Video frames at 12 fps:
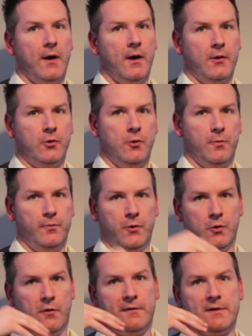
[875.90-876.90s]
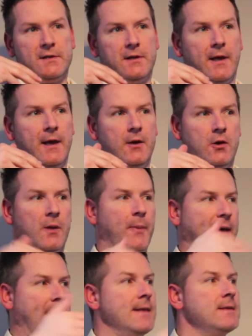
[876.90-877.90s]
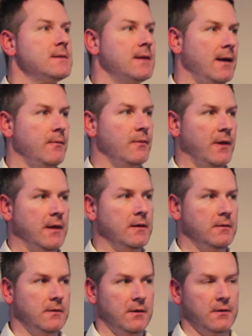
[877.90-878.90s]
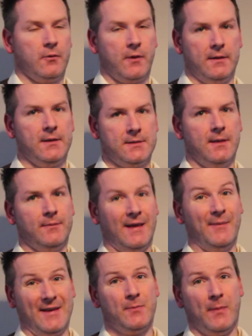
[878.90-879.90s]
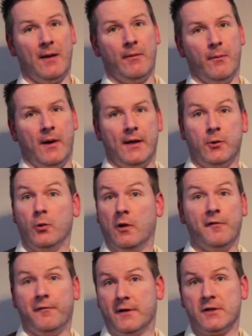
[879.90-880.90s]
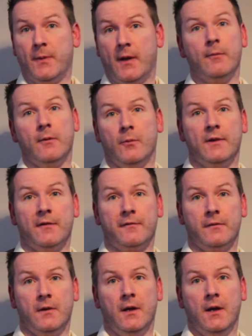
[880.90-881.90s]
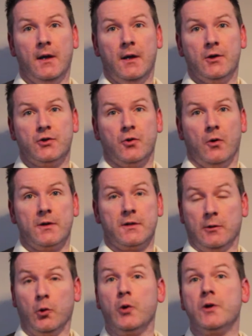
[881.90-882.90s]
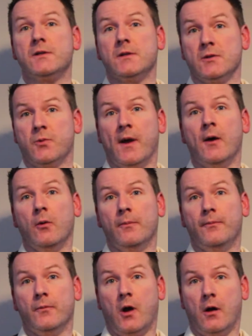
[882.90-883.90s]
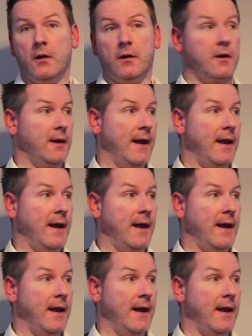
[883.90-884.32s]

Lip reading: where you're obviously up against time, then you're not getting the same time to experiment. But I do love experimenting with different shots and looks as well. Colour